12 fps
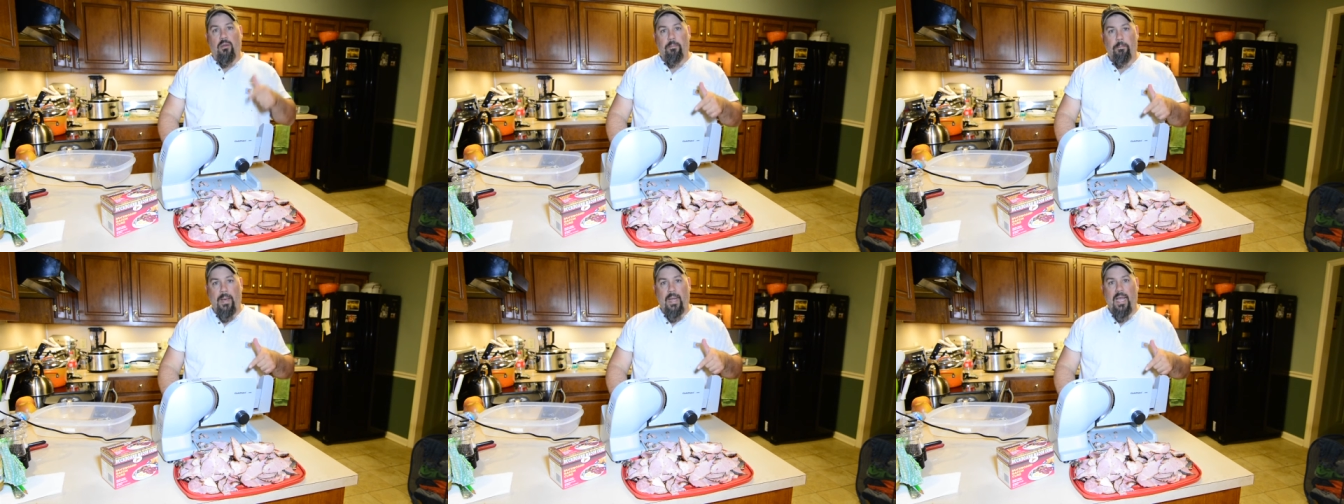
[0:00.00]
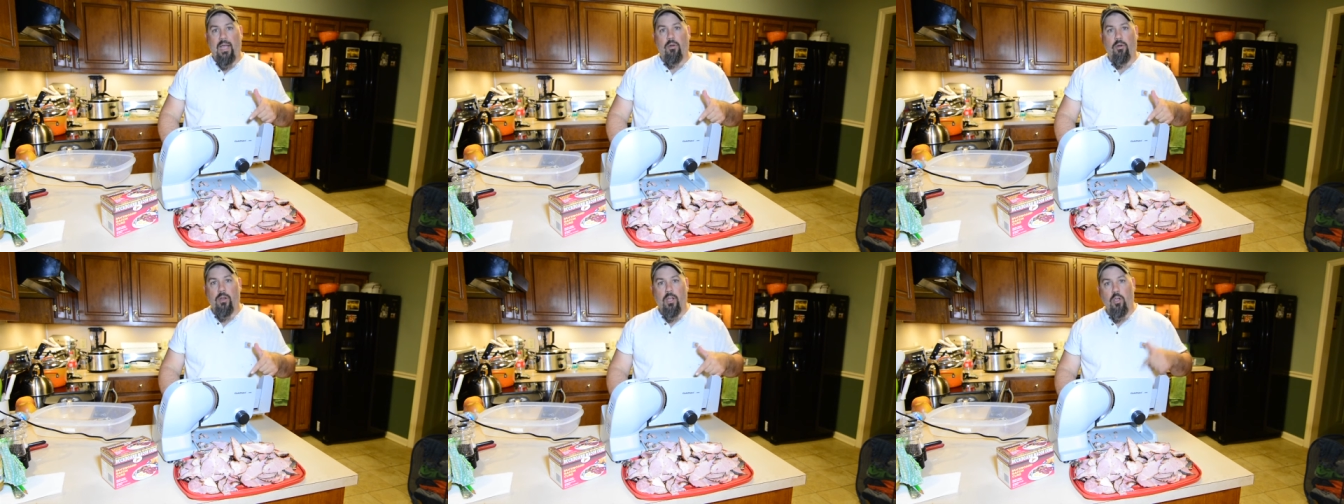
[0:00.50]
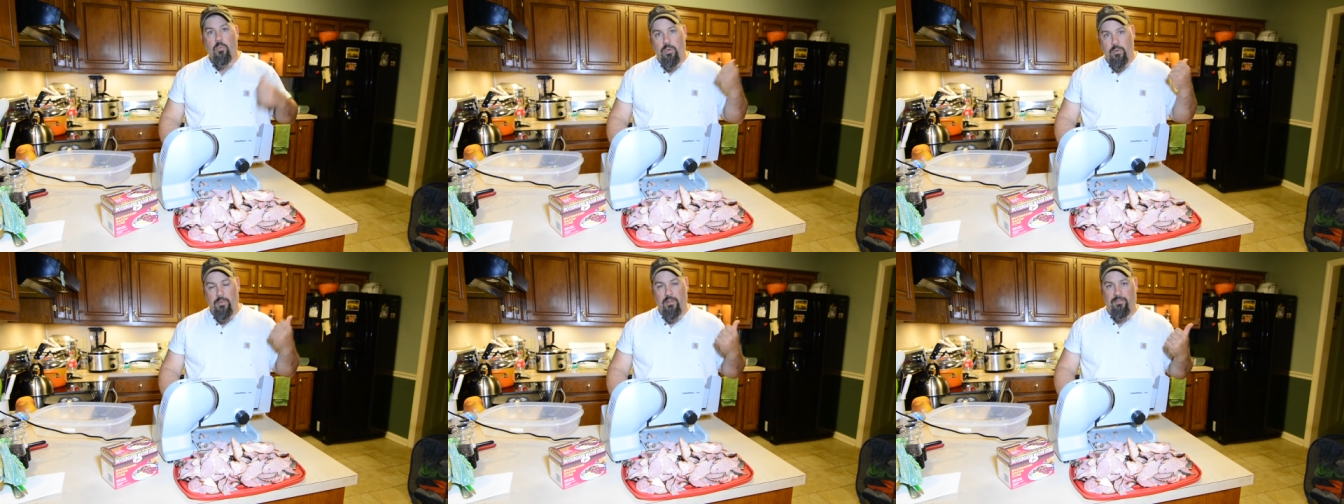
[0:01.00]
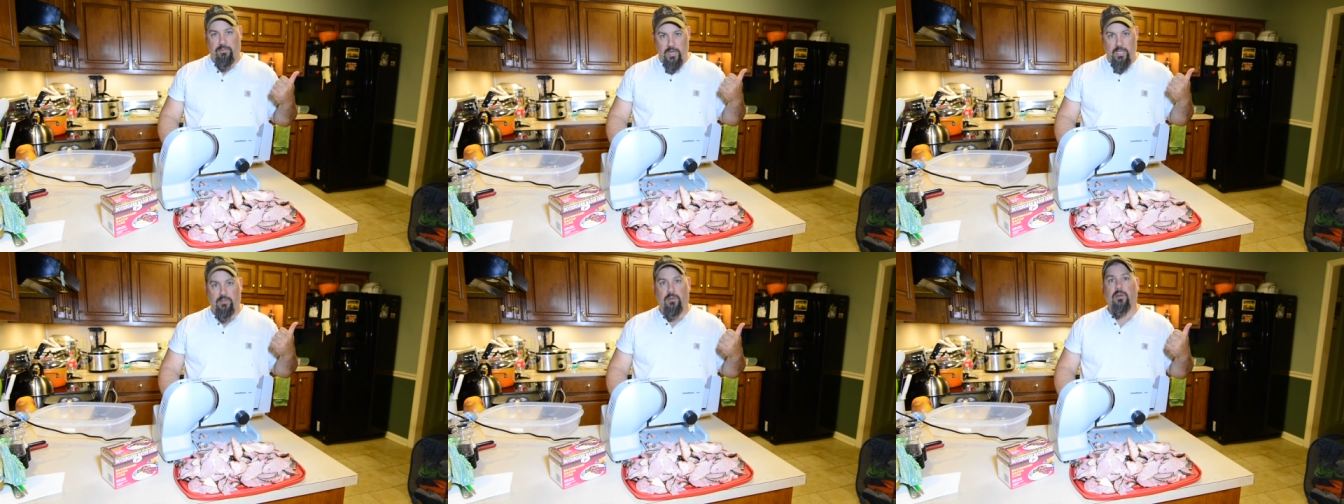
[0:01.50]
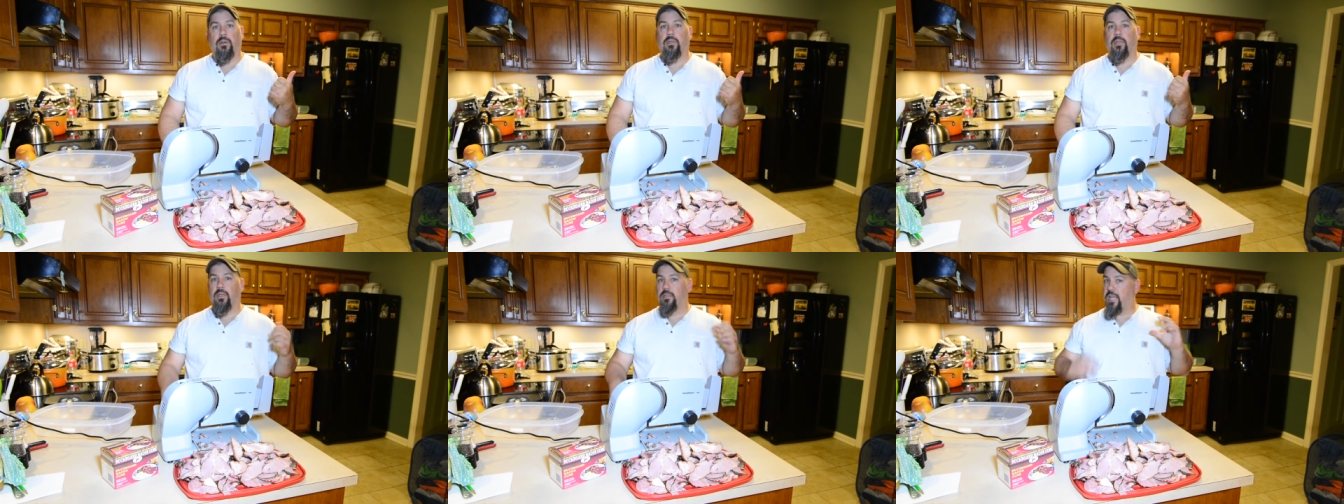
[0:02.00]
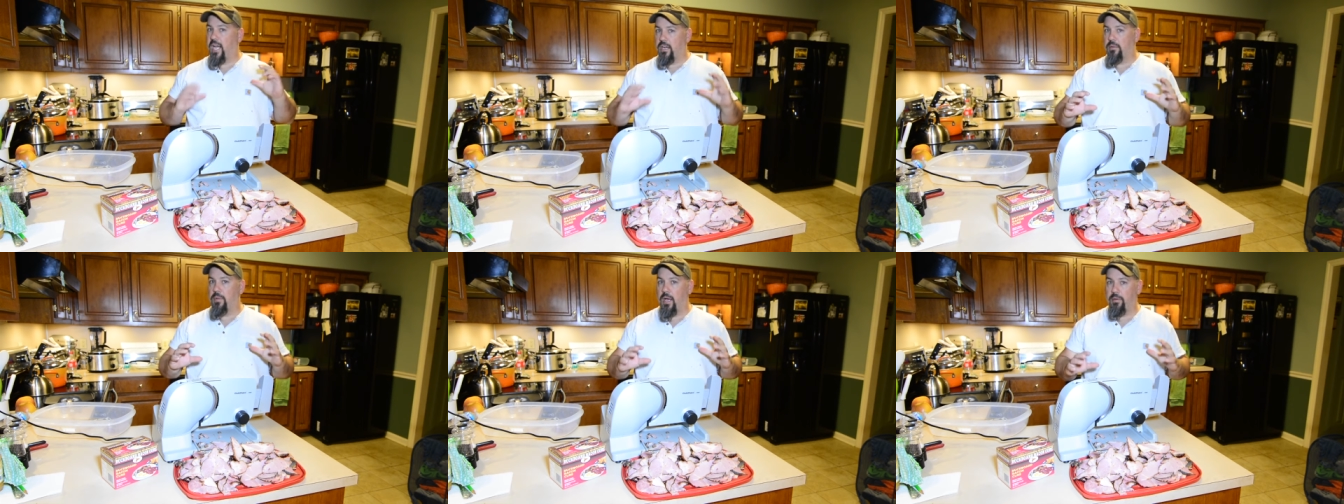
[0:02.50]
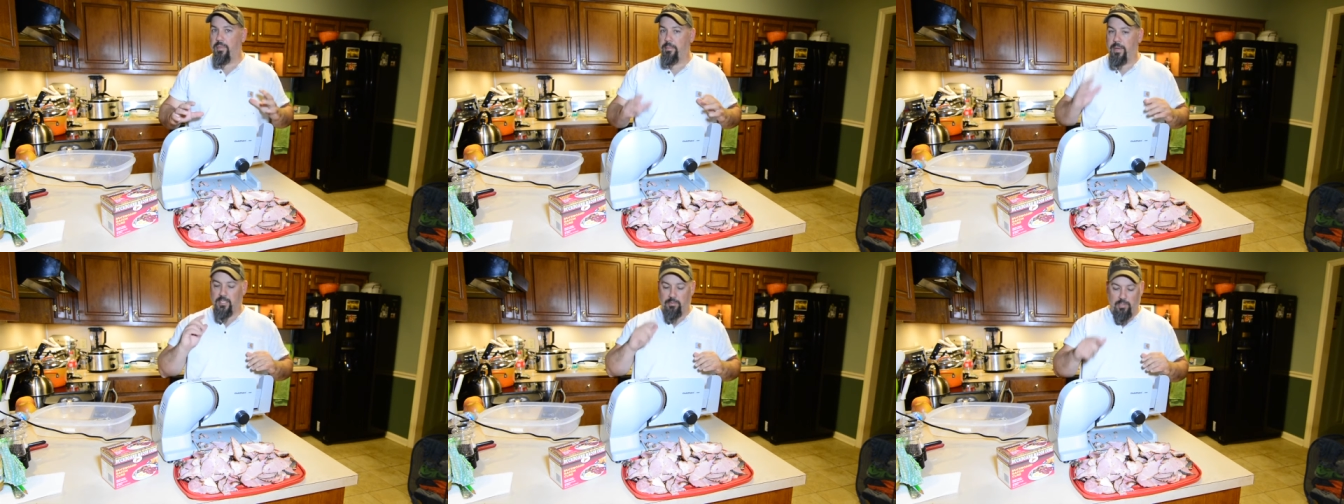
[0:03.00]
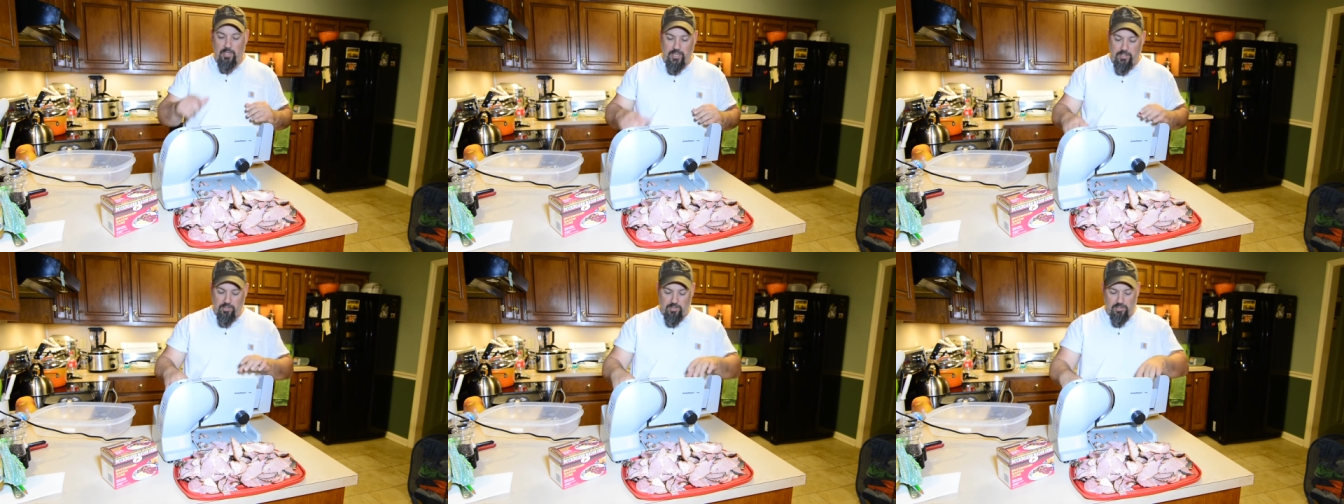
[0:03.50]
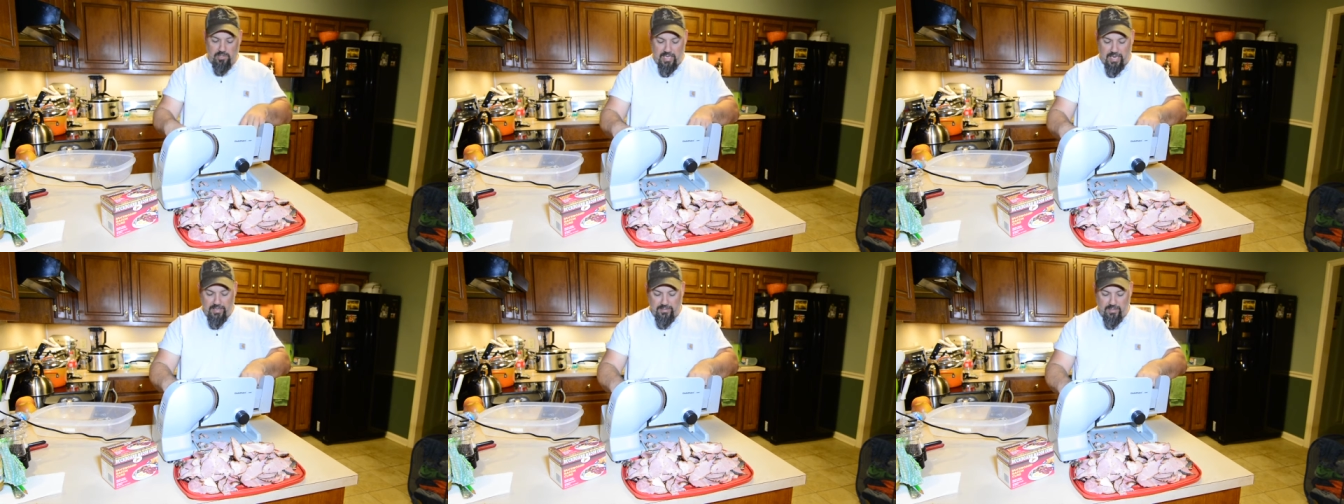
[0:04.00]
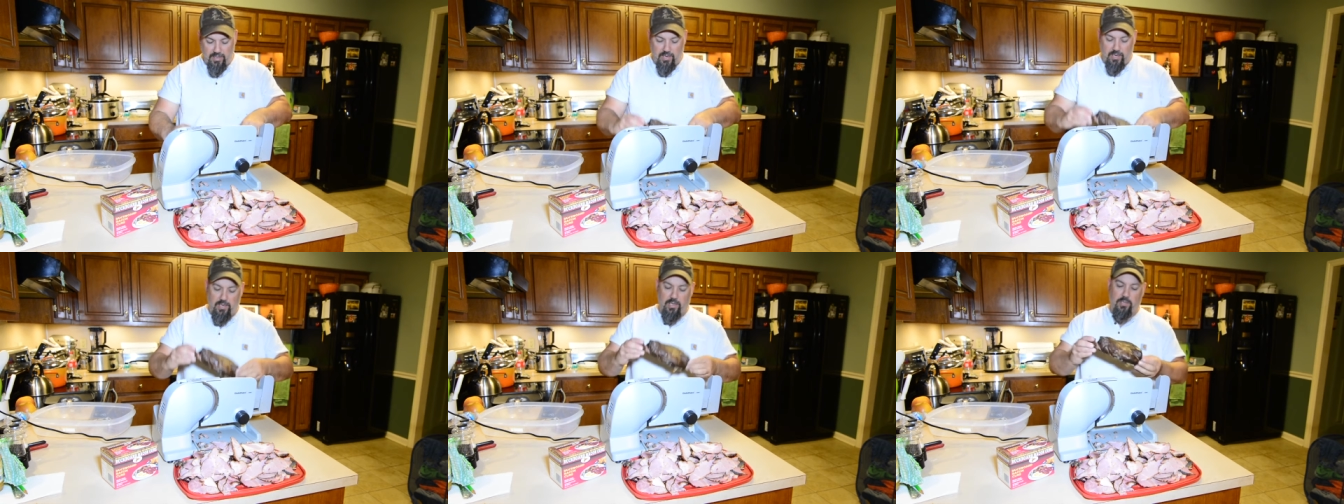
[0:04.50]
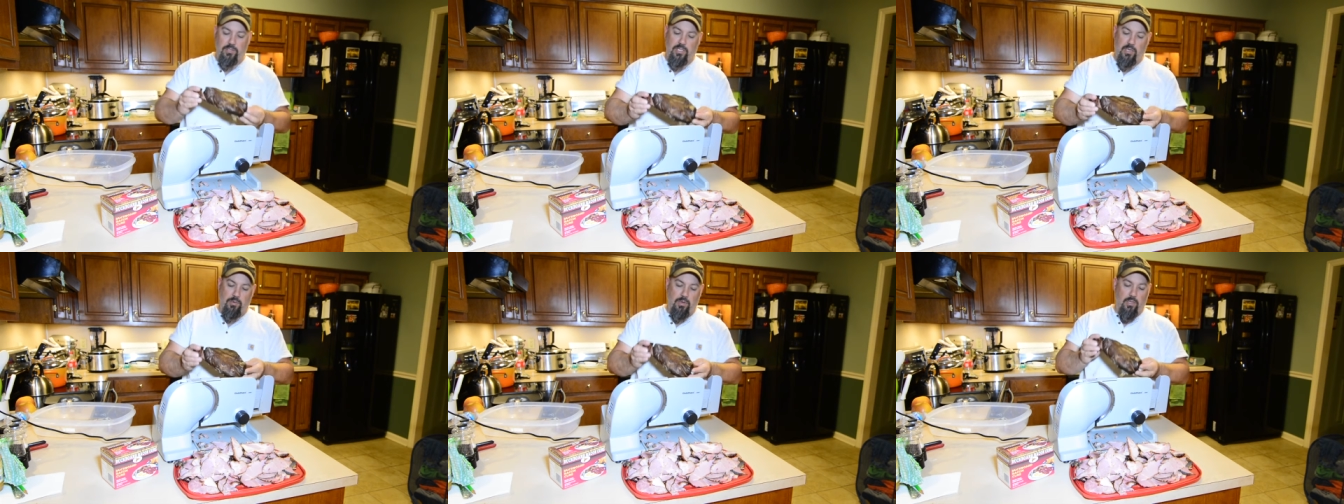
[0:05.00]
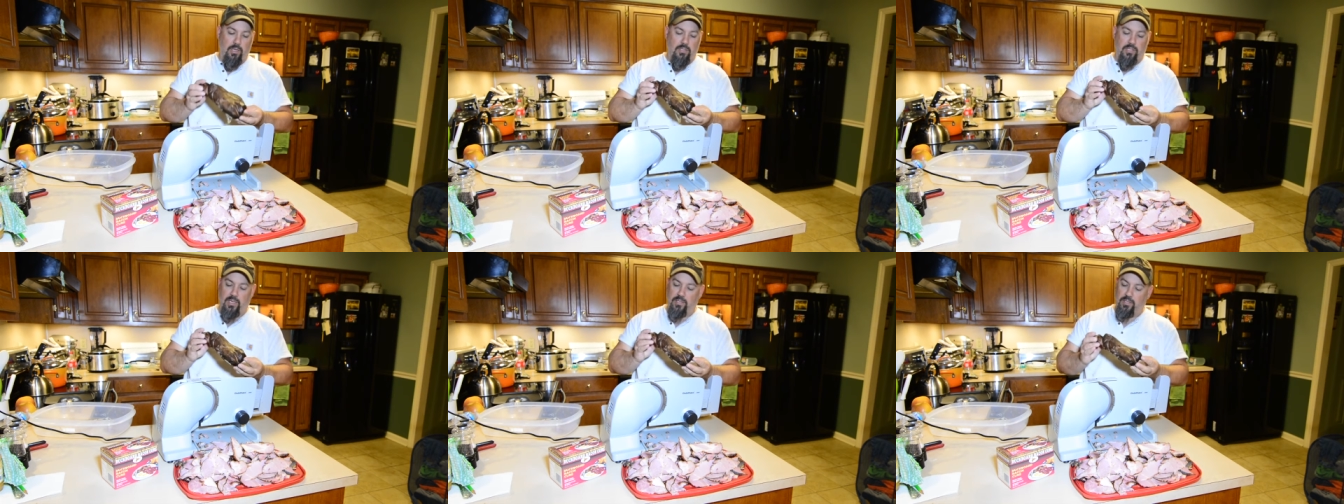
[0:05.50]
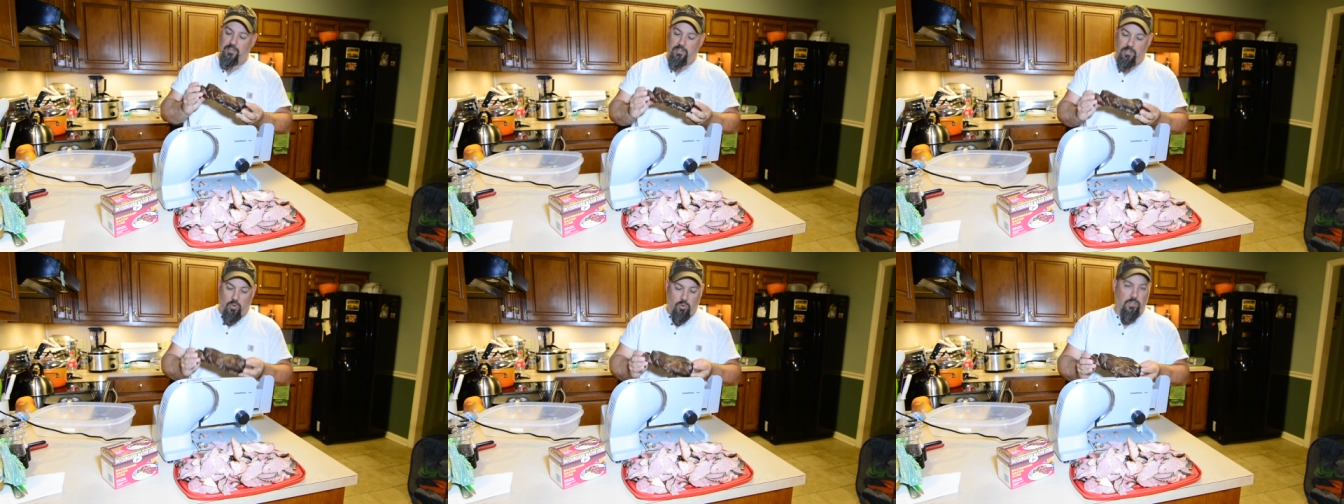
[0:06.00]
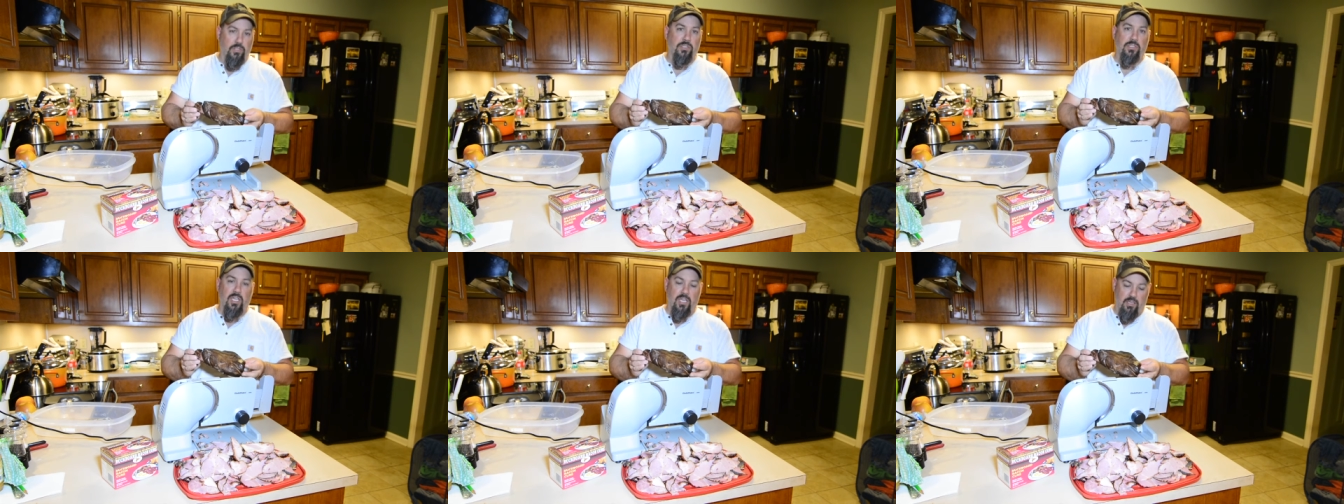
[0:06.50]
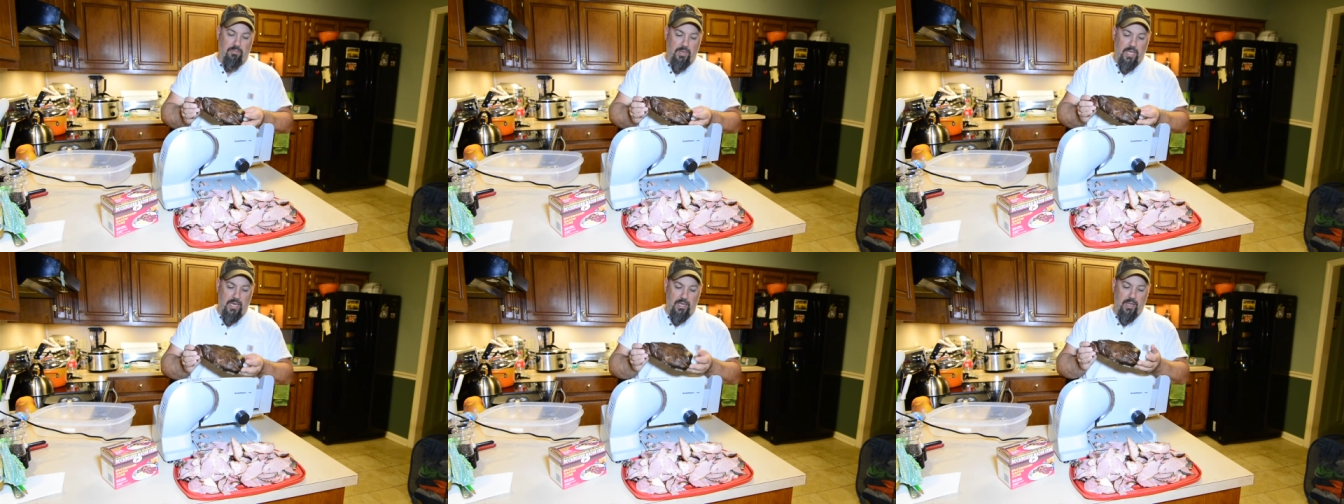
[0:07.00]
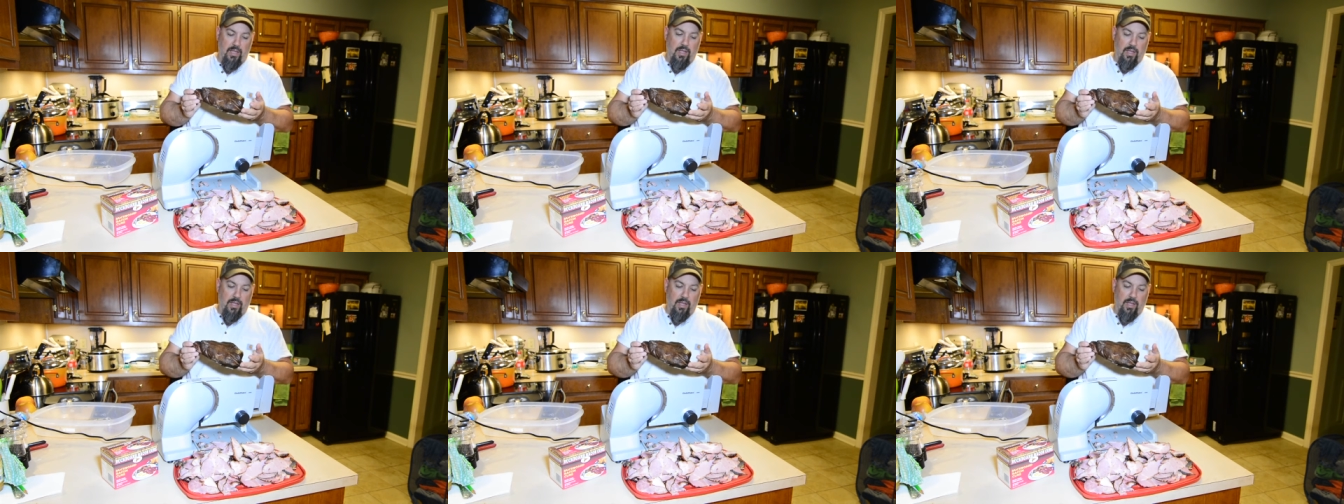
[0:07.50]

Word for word: About an hour ago, put them in the freezer to tighten them up, and that makes them a little easier to slice. Now you see what it looks like, this gorgeous chunk of meat.